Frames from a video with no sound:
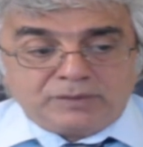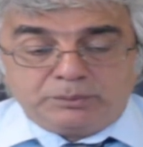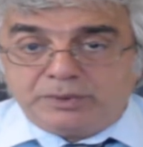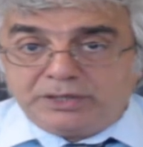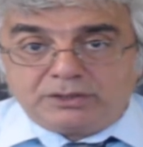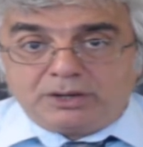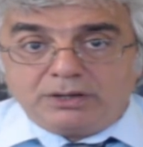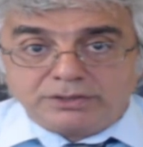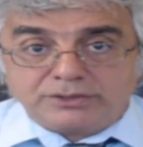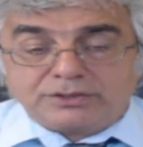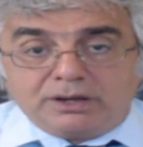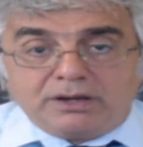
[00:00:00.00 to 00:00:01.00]

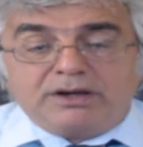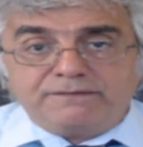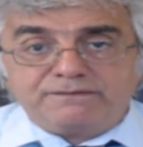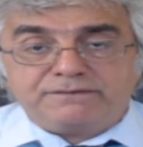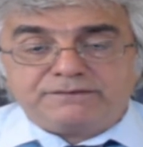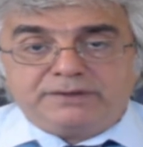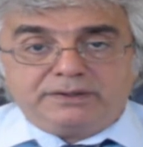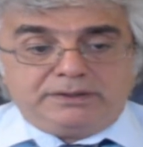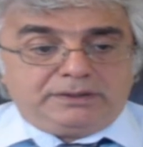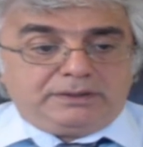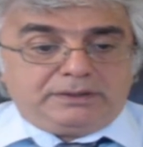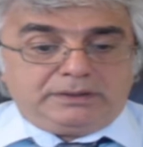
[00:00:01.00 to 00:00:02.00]
because of
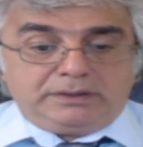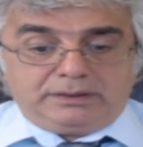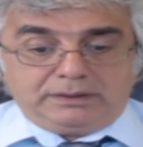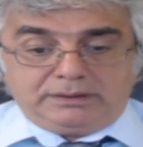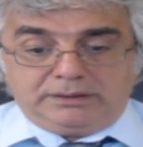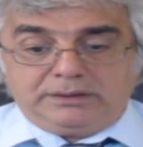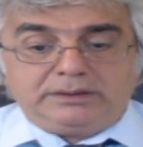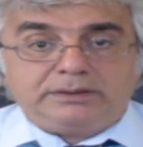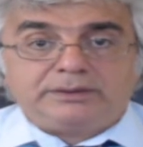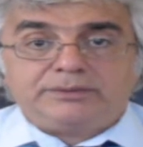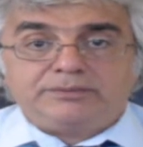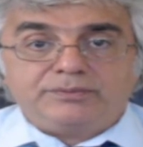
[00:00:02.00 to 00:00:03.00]

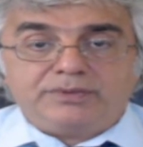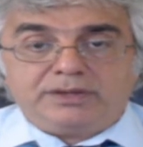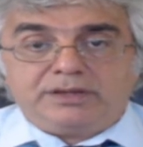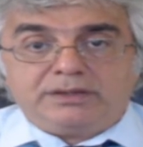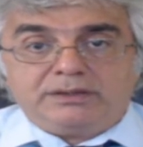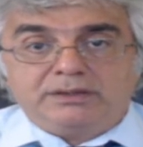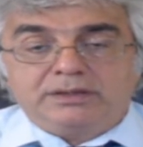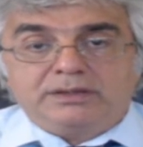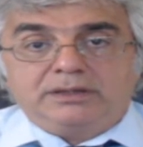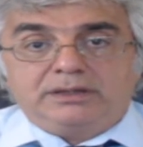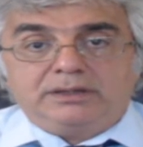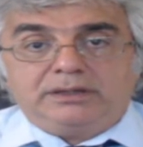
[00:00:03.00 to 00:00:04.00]
the
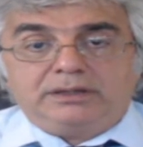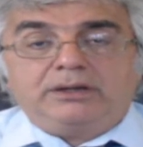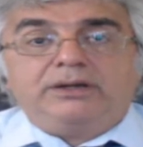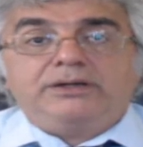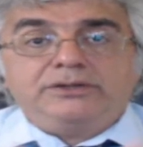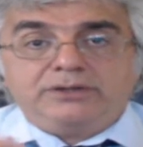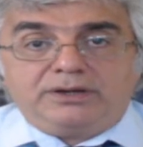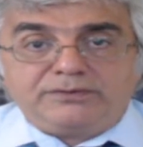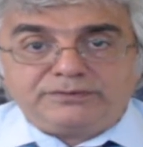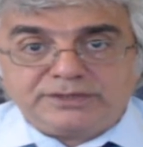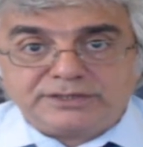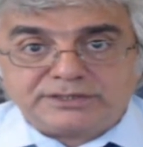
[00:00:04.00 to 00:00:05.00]
idea
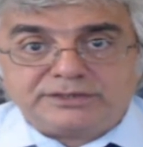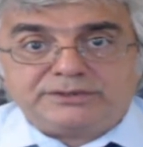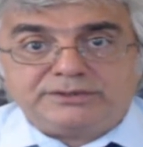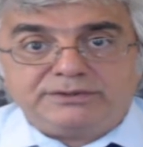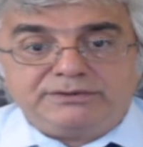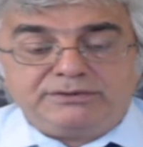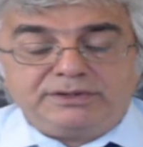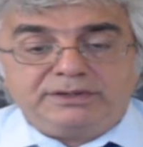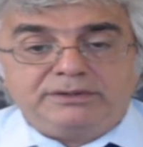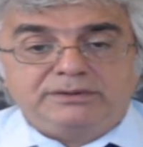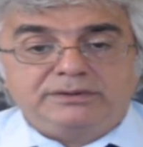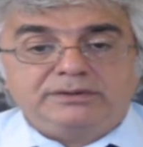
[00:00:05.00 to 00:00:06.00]
of the scarcity,
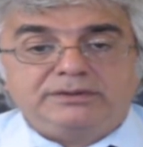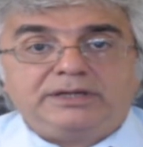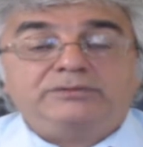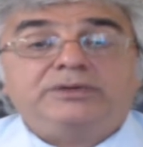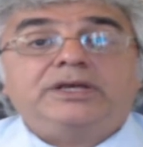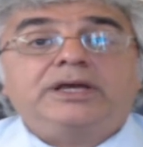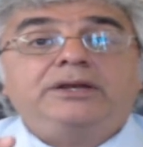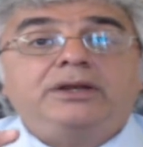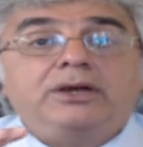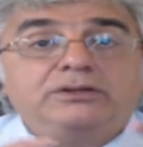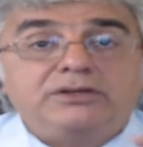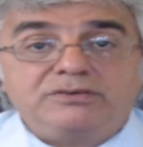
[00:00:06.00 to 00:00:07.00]
that we
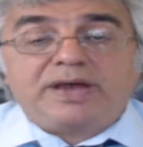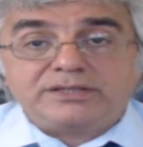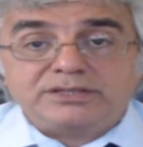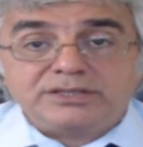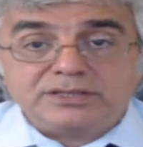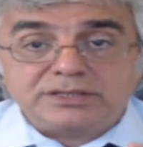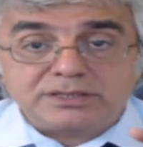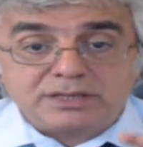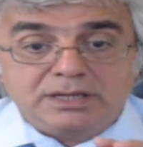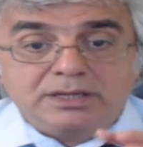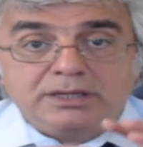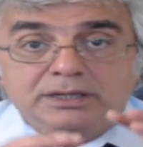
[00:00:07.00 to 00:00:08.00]
cannot access
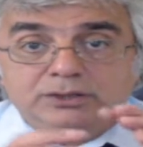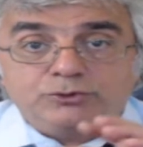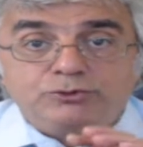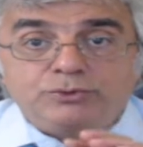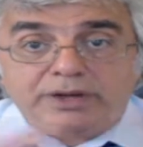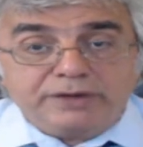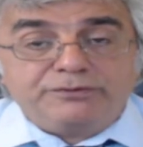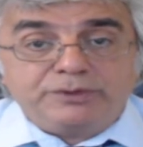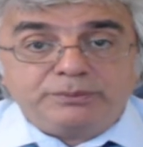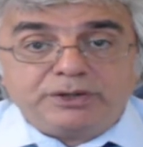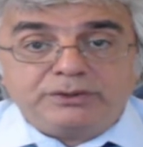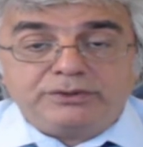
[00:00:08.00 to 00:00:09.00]
to
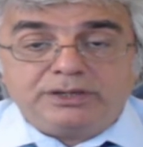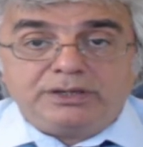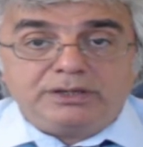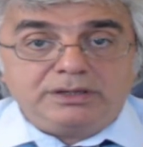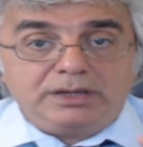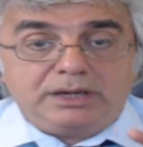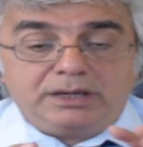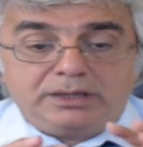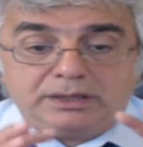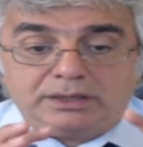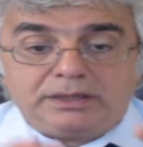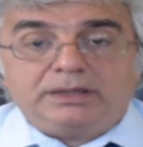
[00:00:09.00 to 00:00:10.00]
everybody
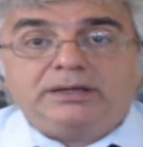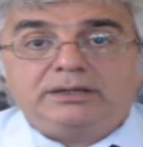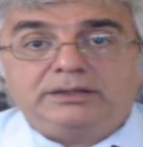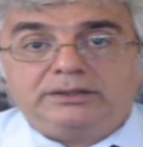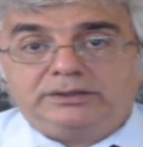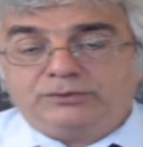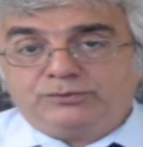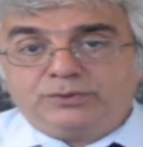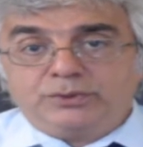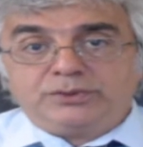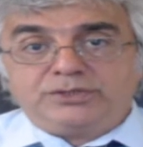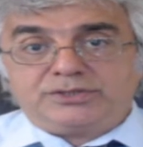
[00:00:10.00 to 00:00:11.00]

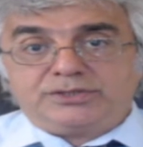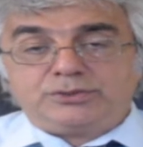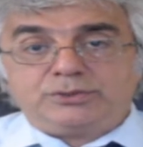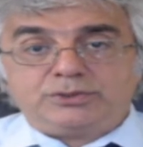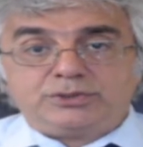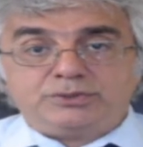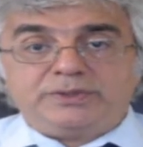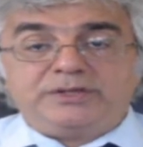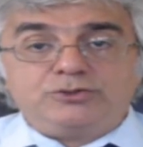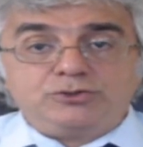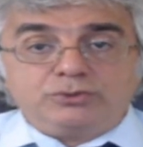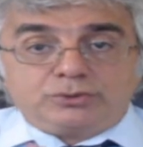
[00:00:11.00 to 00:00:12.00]
for these resources. We
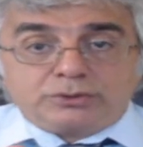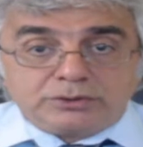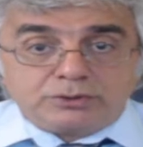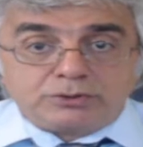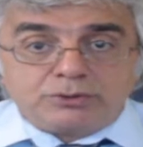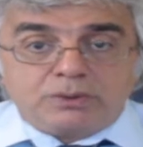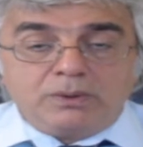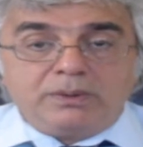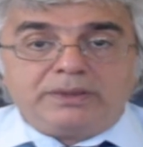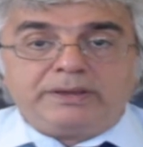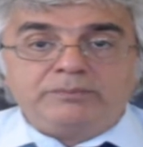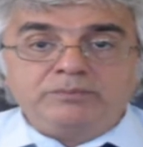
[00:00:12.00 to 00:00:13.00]
should control
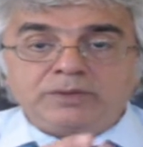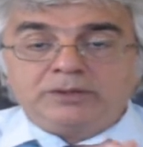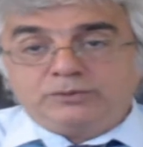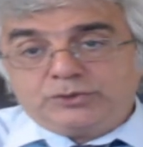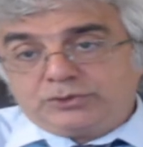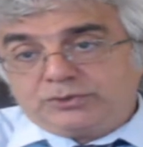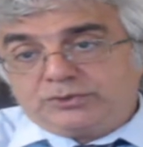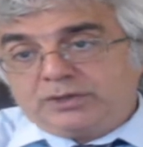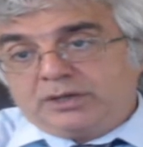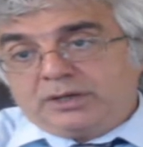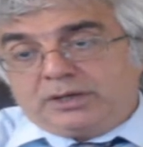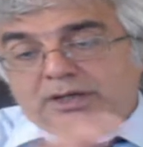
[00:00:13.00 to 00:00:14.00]
them, we should
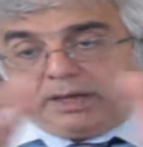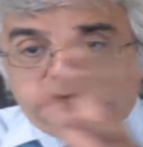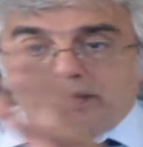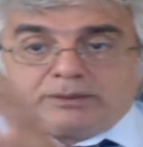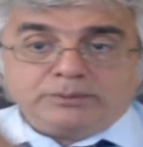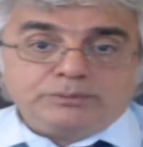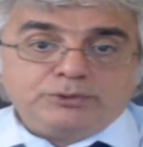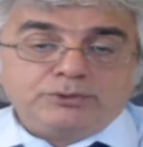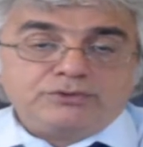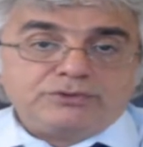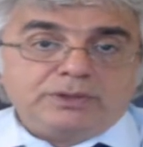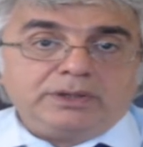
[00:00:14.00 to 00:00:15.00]

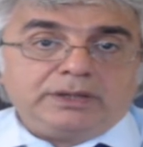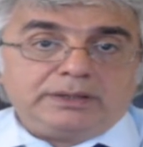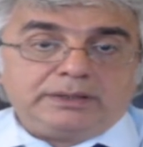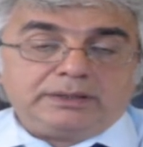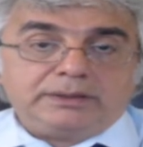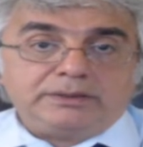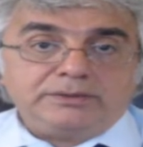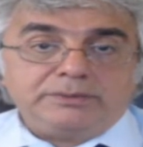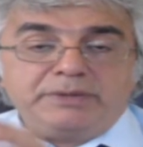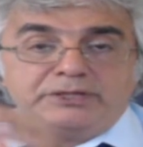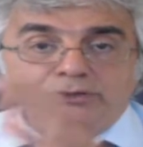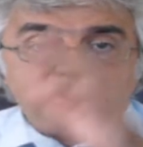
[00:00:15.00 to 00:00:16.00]
put the
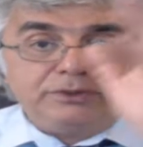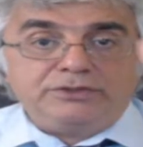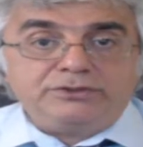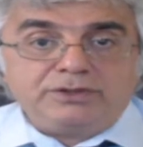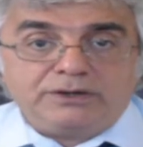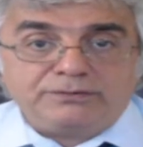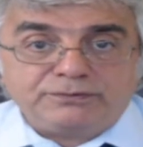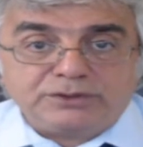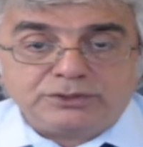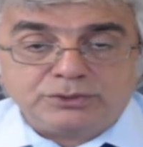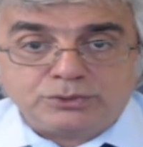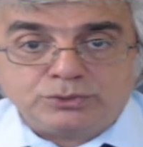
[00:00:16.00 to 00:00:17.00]
majority of
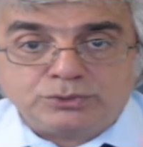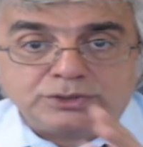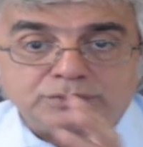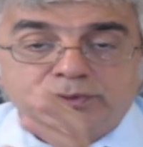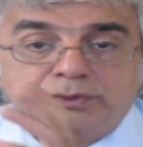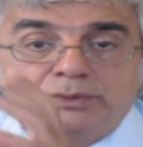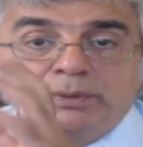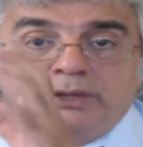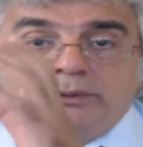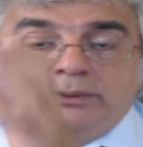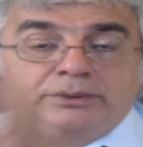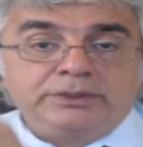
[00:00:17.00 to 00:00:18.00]
the resources for the
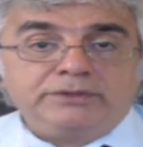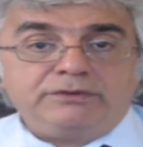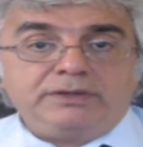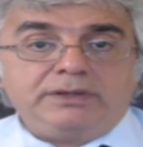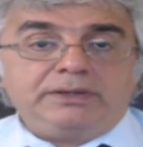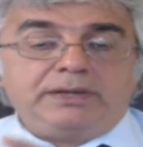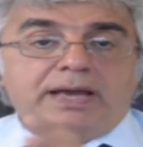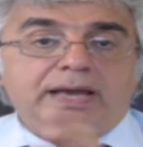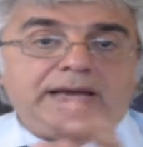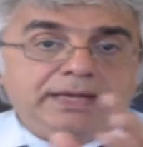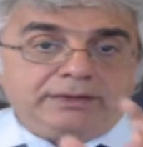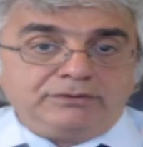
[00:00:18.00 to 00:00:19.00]
minority
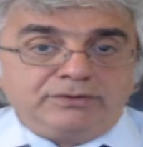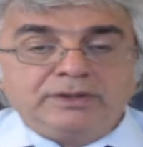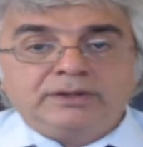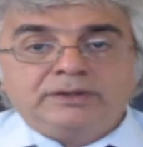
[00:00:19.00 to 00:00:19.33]
and